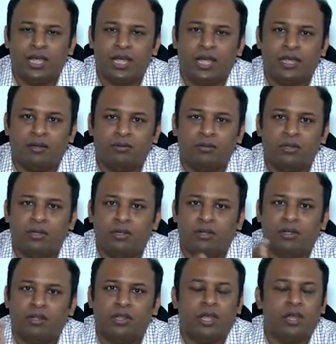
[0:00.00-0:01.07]
and
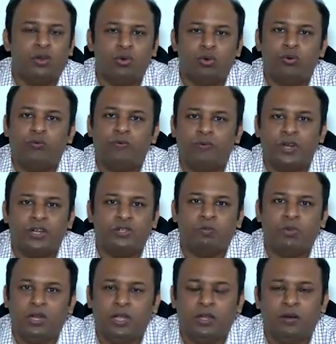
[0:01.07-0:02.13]
there are no fresh
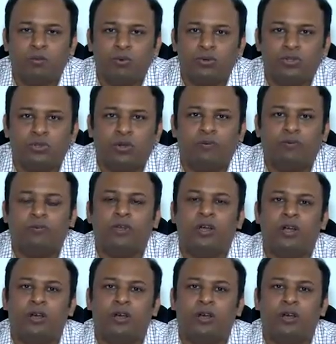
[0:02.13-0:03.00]
media reports of